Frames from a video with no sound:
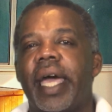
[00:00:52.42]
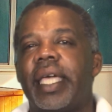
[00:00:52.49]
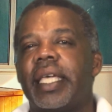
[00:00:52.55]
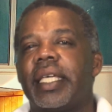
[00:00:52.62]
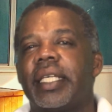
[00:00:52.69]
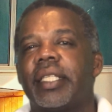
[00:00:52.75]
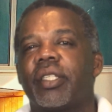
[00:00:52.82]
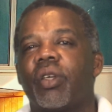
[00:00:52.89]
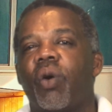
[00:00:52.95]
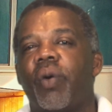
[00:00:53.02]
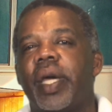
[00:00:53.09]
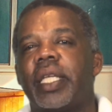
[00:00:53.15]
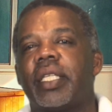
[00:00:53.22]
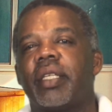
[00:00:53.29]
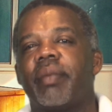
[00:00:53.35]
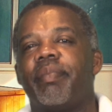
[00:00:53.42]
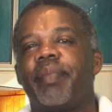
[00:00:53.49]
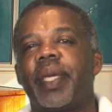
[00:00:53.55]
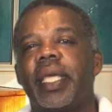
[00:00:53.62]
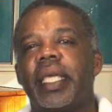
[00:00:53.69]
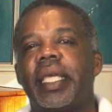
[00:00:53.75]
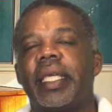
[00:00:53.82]
is going to
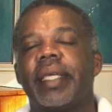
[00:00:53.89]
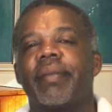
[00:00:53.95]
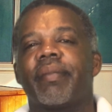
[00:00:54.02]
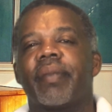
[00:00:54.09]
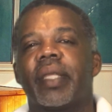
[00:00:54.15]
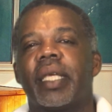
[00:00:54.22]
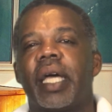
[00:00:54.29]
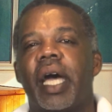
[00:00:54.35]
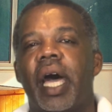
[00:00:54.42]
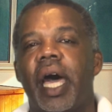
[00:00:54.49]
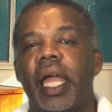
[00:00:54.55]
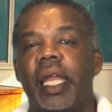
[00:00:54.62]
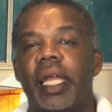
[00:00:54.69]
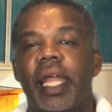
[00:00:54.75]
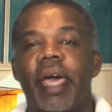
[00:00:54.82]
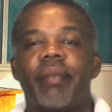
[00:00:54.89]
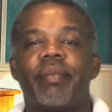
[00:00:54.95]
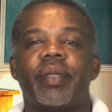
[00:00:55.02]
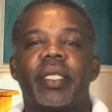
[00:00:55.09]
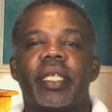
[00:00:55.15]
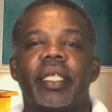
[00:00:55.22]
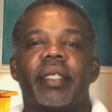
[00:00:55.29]
be
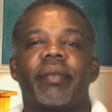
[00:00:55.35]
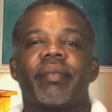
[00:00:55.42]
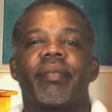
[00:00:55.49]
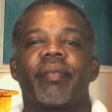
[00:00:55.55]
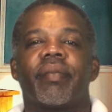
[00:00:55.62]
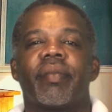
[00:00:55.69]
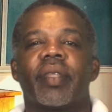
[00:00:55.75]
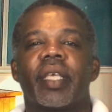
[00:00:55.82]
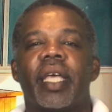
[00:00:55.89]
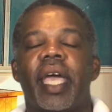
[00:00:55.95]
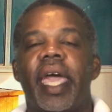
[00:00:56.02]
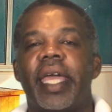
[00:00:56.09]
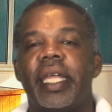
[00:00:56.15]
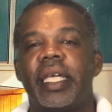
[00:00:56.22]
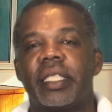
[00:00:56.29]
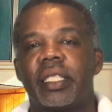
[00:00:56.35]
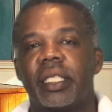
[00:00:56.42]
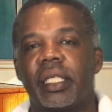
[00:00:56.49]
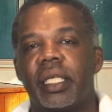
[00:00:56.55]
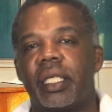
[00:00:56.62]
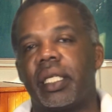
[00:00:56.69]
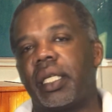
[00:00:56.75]
leptin and
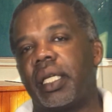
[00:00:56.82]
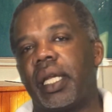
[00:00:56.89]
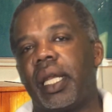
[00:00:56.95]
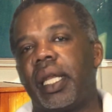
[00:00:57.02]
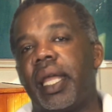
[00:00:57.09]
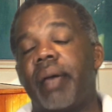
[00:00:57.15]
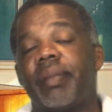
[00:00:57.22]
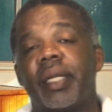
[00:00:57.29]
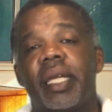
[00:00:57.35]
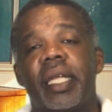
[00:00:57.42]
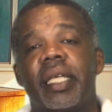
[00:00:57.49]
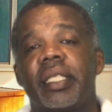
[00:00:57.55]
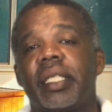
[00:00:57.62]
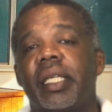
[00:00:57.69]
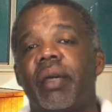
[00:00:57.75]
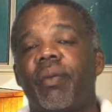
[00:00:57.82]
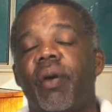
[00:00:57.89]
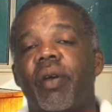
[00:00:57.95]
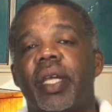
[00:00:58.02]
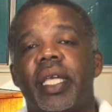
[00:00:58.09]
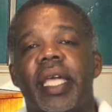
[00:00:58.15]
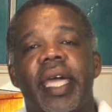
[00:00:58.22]
insulin. Leptin and insulin
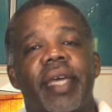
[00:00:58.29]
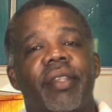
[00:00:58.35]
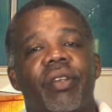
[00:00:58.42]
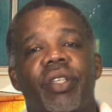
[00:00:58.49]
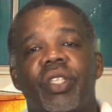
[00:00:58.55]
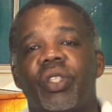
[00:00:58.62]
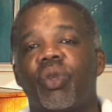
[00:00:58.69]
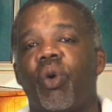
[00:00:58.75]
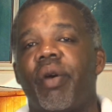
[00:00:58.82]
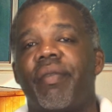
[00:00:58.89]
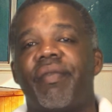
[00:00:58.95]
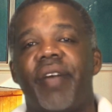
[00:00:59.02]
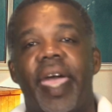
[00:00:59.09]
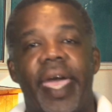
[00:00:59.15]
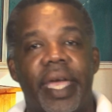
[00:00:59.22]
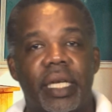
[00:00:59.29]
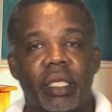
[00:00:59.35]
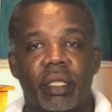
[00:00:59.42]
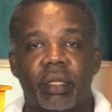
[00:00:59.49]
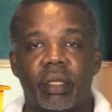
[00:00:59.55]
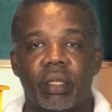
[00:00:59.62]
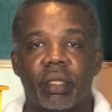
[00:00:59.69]
work together to store fat.
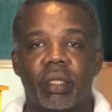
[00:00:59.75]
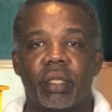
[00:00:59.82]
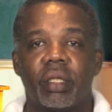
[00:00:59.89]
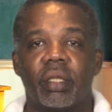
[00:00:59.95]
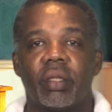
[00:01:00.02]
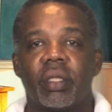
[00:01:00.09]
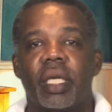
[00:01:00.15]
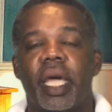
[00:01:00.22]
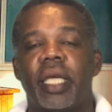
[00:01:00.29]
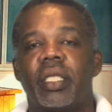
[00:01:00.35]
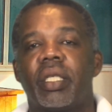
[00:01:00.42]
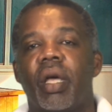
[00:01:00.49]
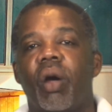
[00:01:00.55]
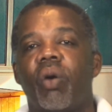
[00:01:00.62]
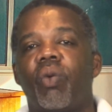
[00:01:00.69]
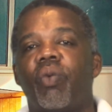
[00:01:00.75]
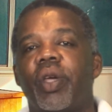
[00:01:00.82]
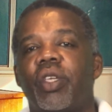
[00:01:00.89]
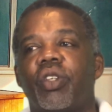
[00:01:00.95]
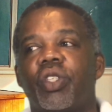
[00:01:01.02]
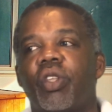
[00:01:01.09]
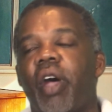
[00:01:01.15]
Okay, so when
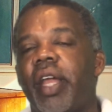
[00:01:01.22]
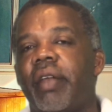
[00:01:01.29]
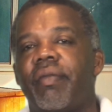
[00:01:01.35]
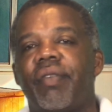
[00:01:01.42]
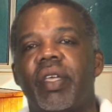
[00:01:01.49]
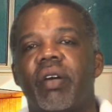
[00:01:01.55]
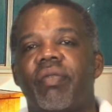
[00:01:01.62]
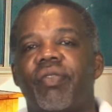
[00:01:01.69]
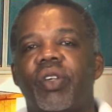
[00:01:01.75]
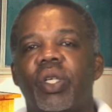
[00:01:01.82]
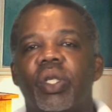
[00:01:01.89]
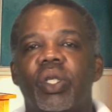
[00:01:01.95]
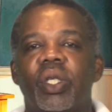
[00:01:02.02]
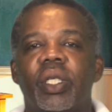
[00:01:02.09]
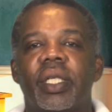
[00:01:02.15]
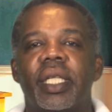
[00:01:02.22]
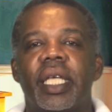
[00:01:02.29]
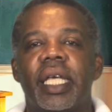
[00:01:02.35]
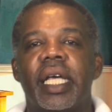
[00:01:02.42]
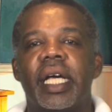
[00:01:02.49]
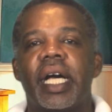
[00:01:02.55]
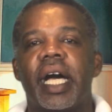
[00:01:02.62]
you're starting to feel full,
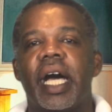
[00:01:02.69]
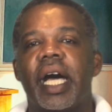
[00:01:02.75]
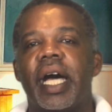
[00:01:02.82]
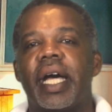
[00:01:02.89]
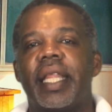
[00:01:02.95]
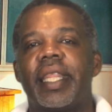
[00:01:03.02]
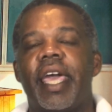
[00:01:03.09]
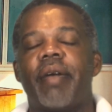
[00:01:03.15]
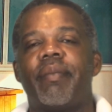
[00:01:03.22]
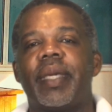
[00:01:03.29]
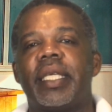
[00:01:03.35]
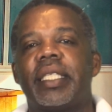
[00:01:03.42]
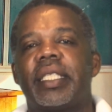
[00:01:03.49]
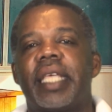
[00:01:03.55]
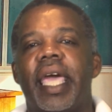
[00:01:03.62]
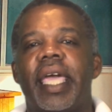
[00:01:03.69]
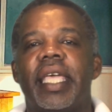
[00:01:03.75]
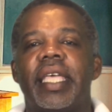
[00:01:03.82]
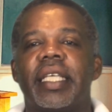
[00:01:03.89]
that means that